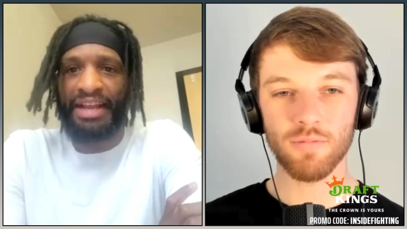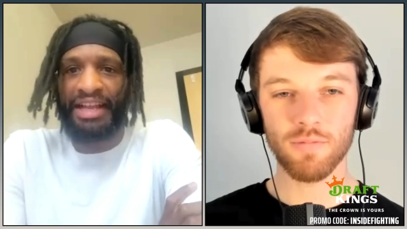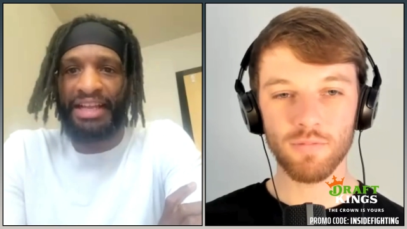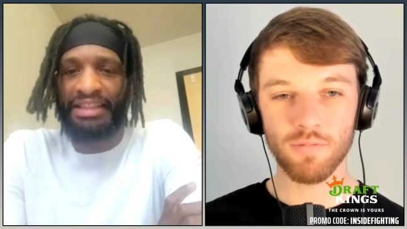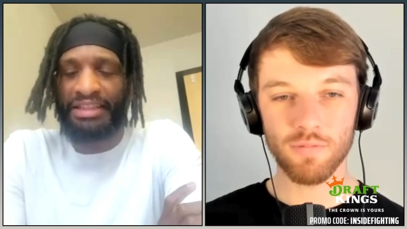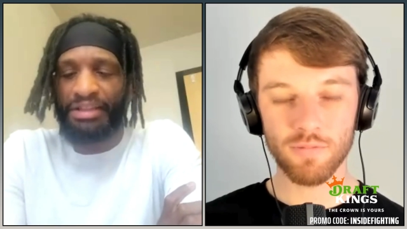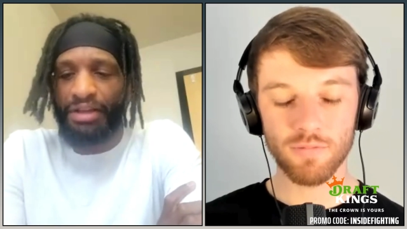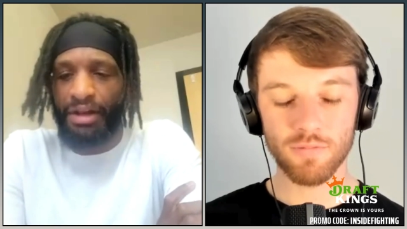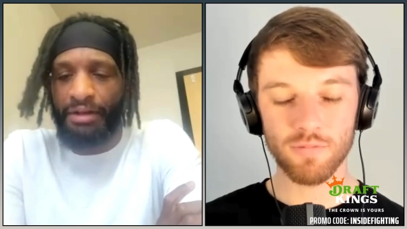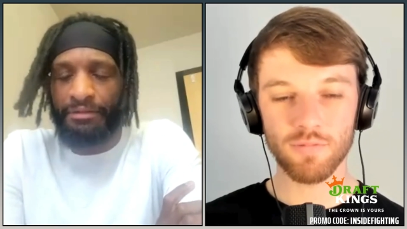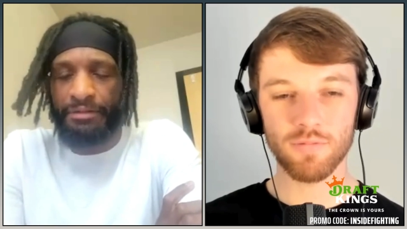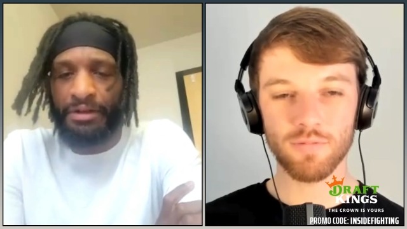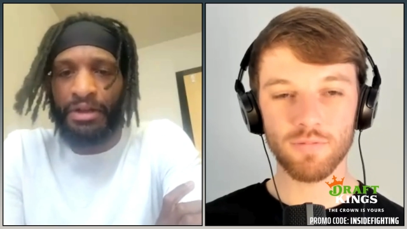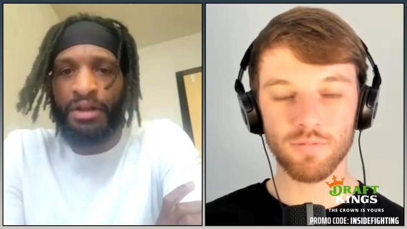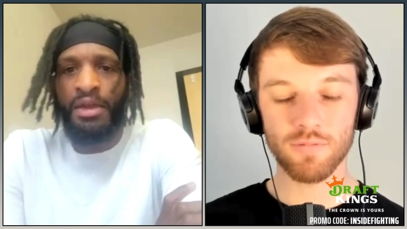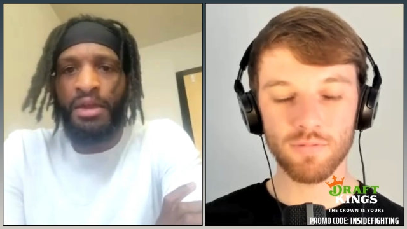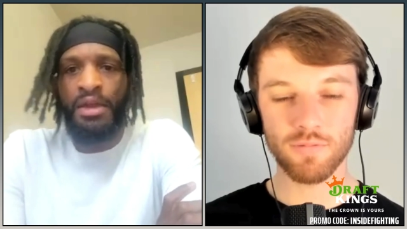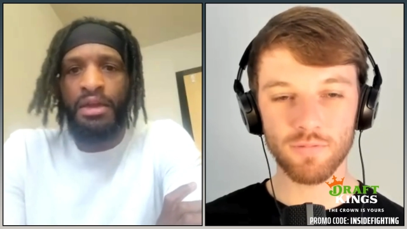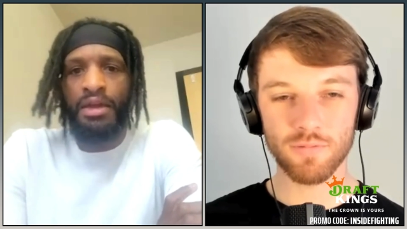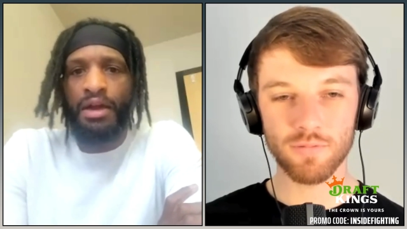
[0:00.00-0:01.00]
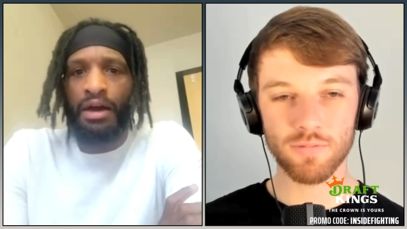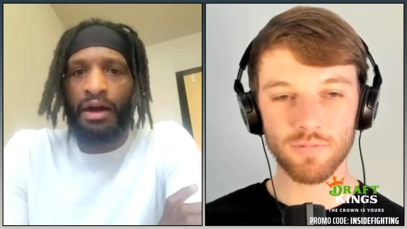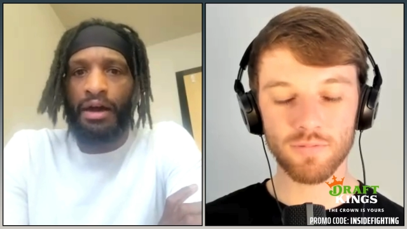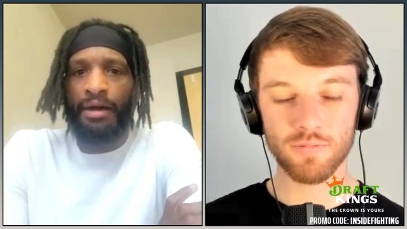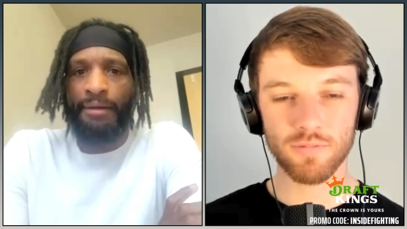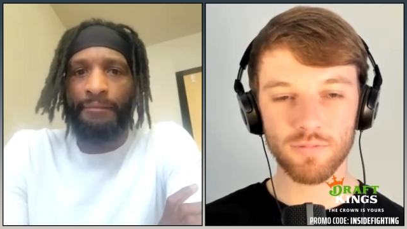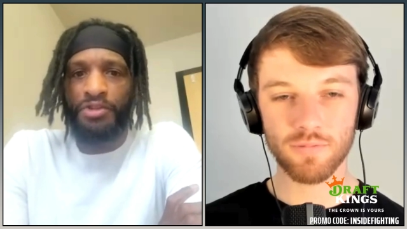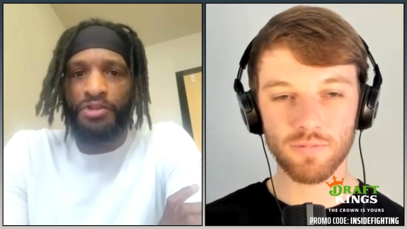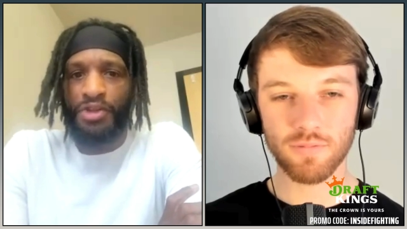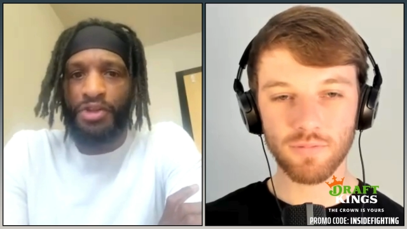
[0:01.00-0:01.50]
Speaker 1: I got the offer.
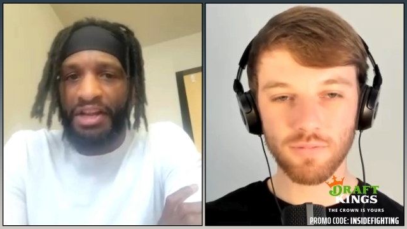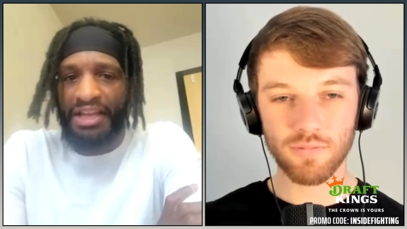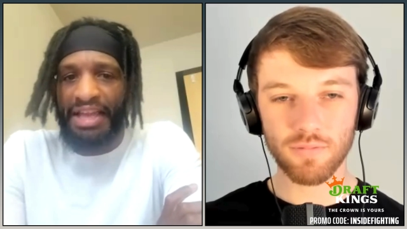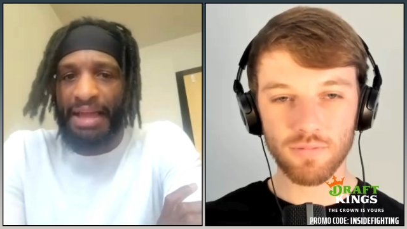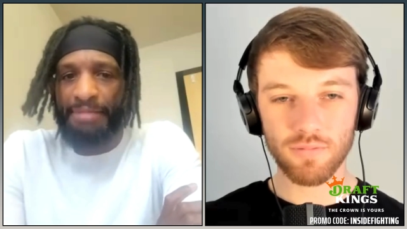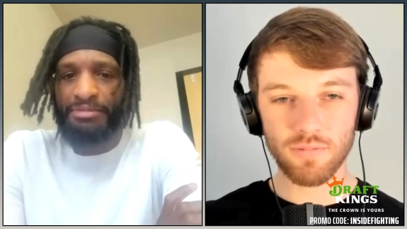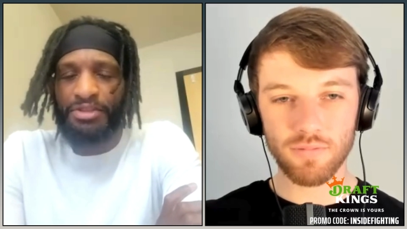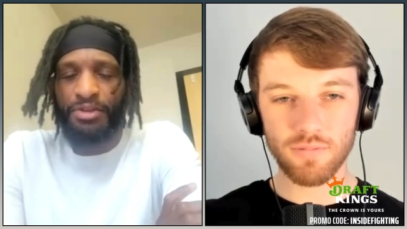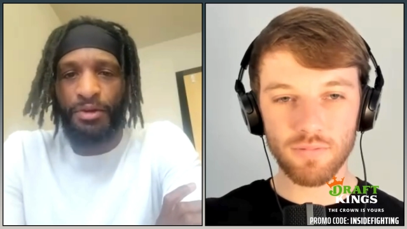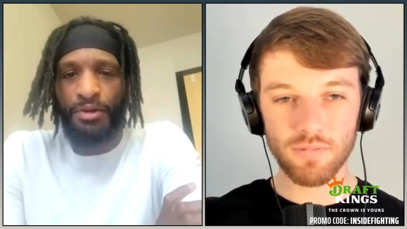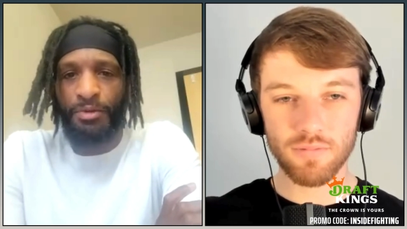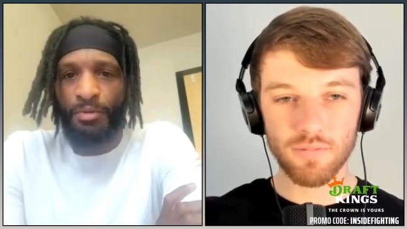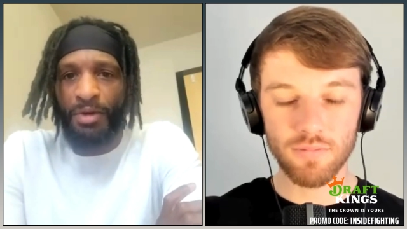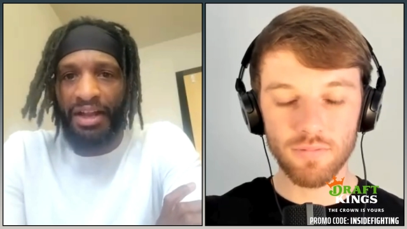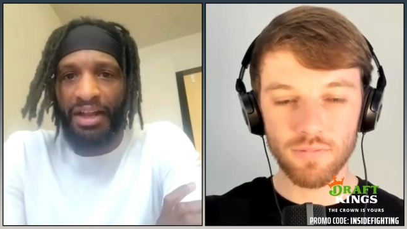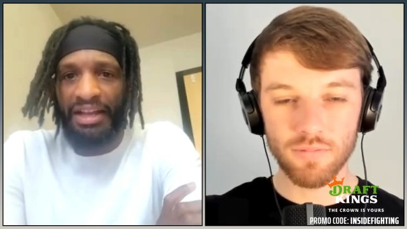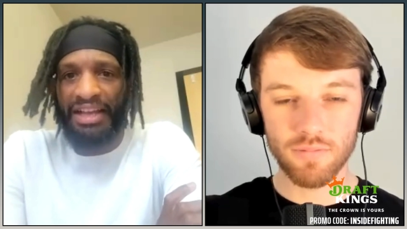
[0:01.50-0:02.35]
Um, training camp's going well.